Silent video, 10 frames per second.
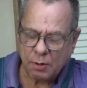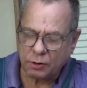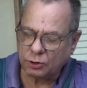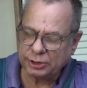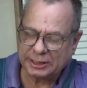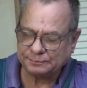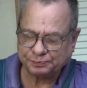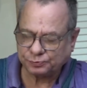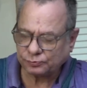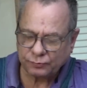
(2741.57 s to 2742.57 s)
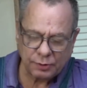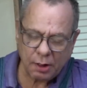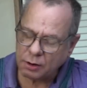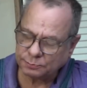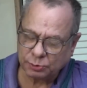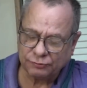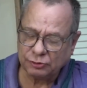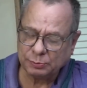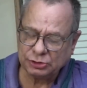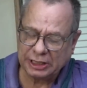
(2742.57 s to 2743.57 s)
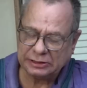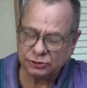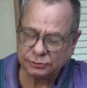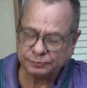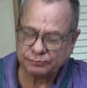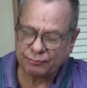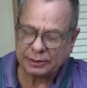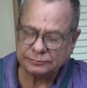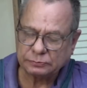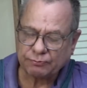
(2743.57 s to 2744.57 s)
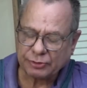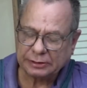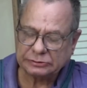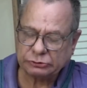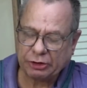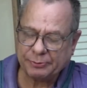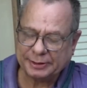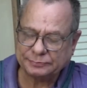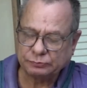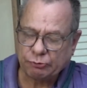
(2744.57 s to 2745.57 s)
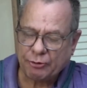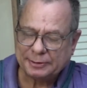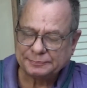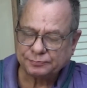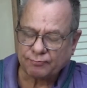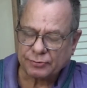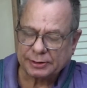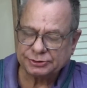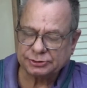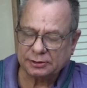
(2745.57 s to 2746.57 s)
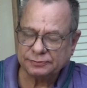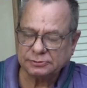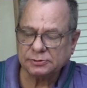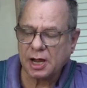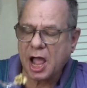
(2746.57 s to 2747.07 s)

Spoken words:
Oh yeah, perfect potatoes. Okay, my stuffing.